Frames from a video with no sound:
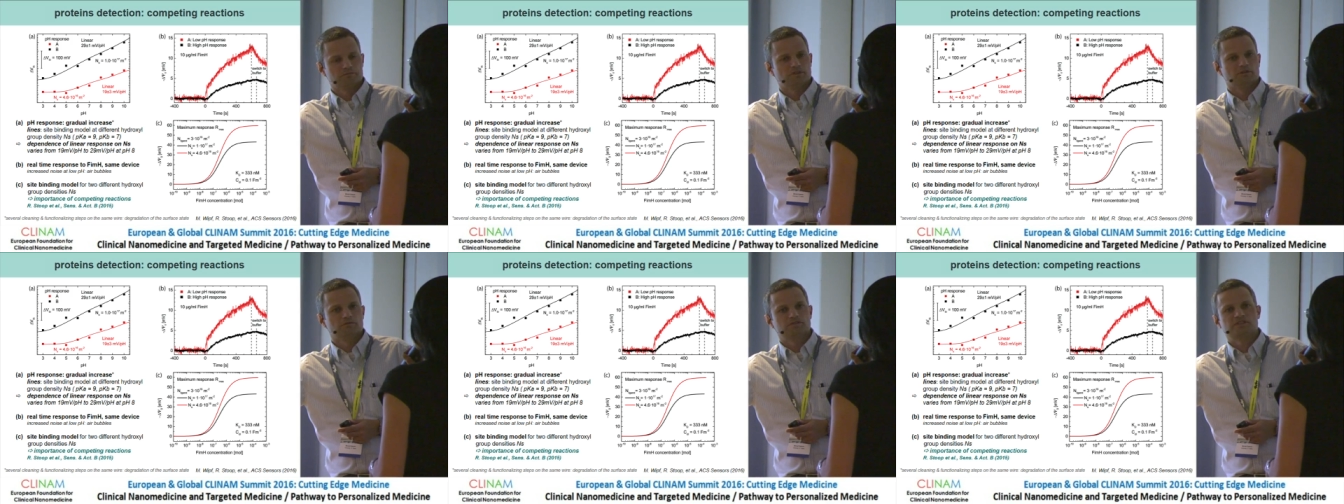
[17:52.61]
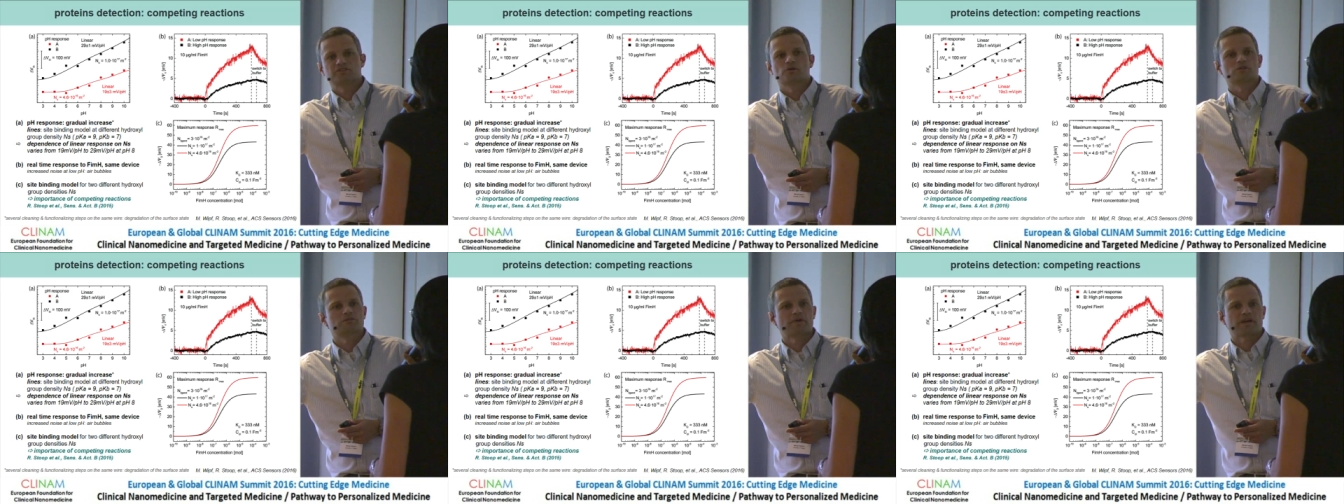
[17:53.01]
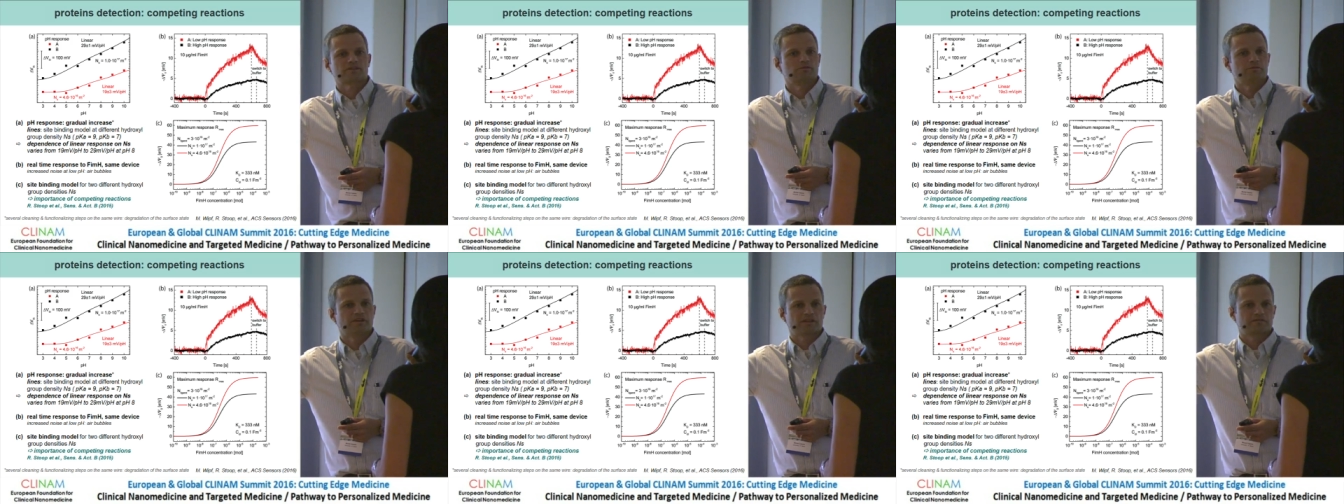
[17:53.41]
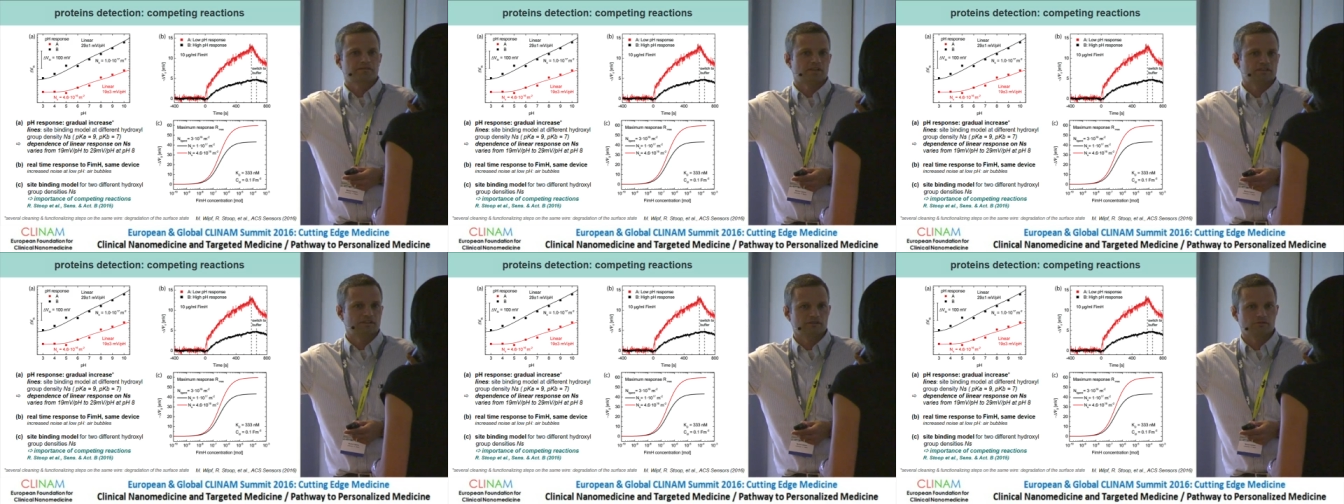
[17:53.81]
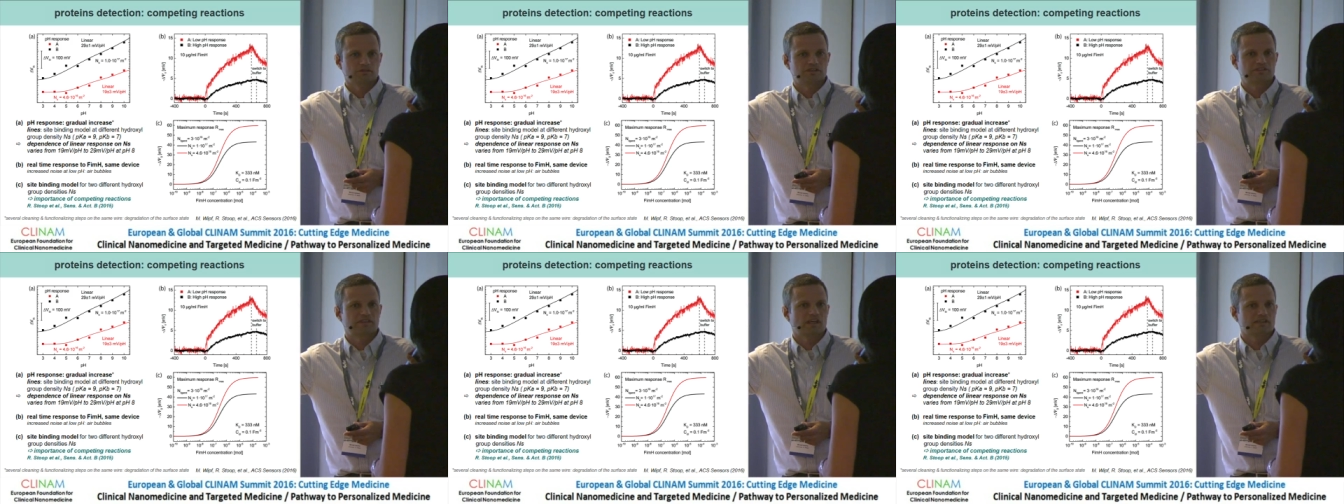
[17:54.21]
Uh, this goes back to Bergveld and all
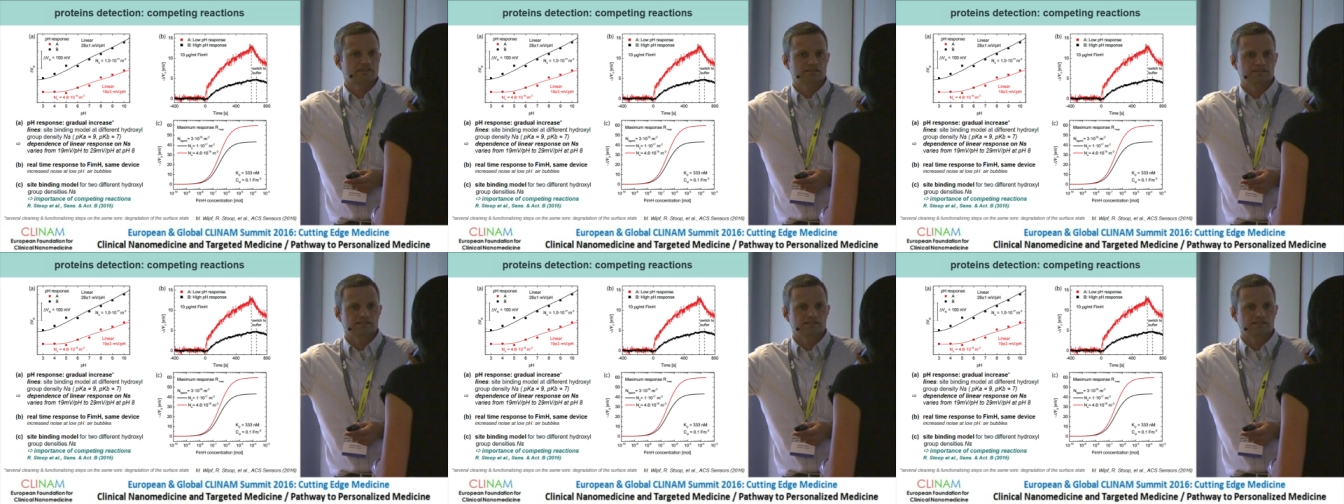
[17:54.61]
these guys in